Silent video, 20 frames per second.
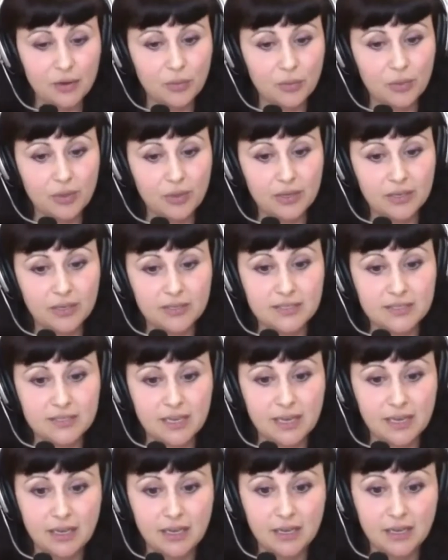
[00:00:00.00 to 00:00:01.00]
There was
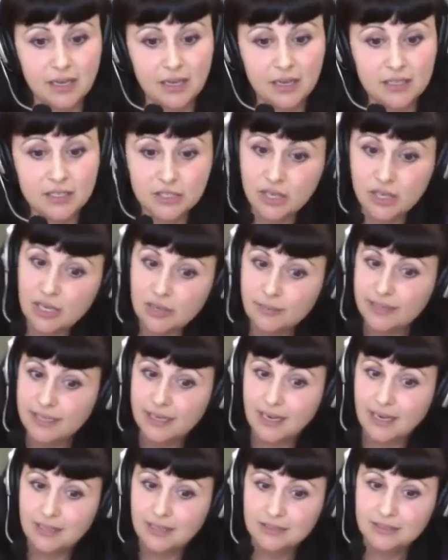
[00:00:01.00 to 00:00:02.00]
uh, Astronomy
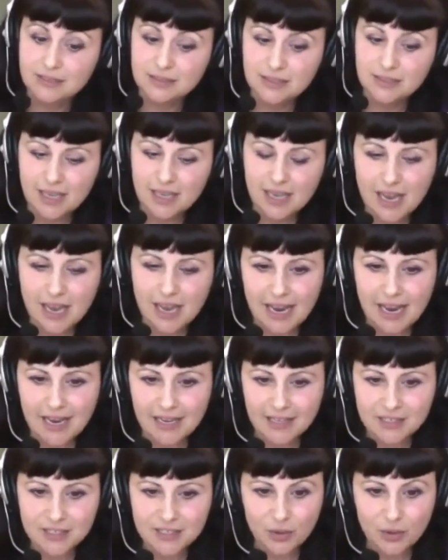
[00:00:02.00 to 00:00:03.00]
Cast.
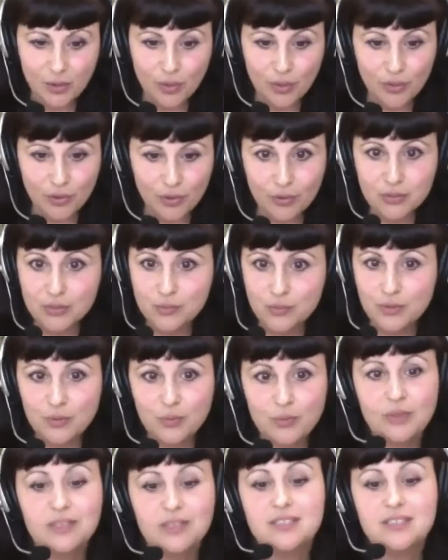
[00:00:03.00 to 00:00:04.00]
And so those were
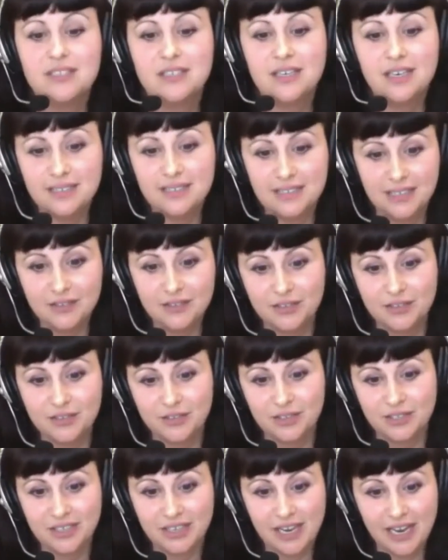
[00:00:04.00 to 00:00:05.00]
the ones that I
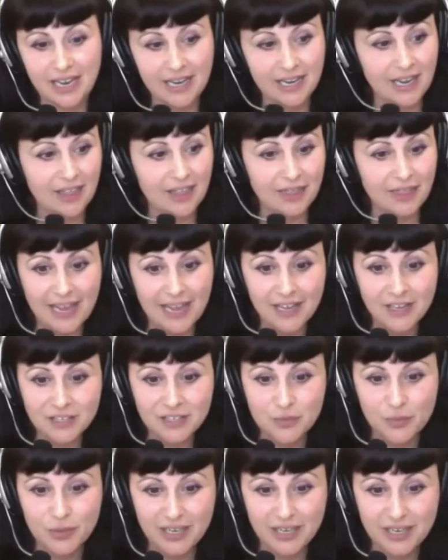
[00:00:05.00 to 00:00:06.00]
downloaded. And that
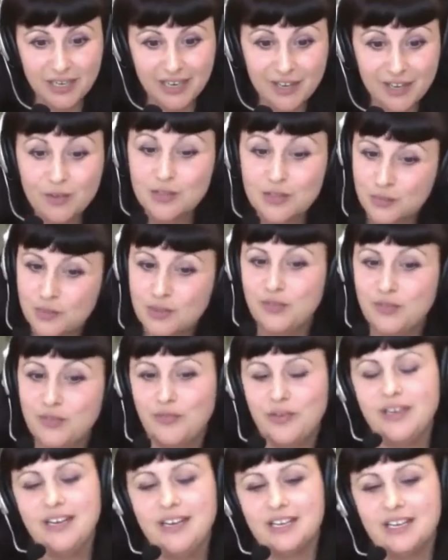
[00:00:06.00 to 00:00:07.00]
is when I, and it was really
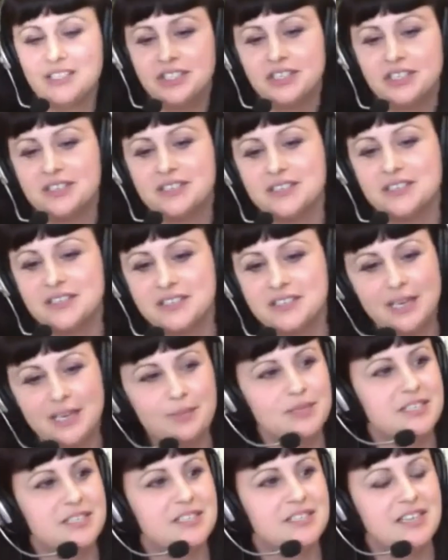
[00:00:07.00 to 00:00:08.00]
funny actually, because the
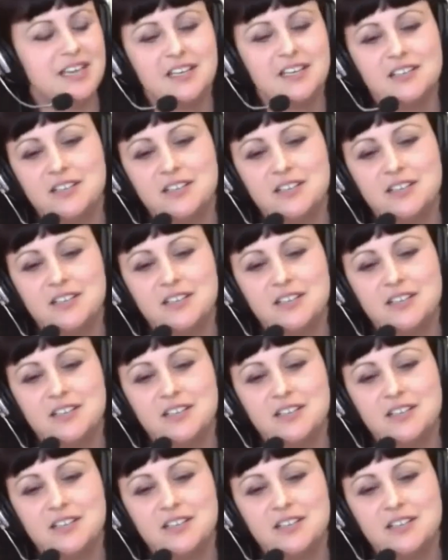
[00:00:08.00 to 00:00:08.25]
Skeptic's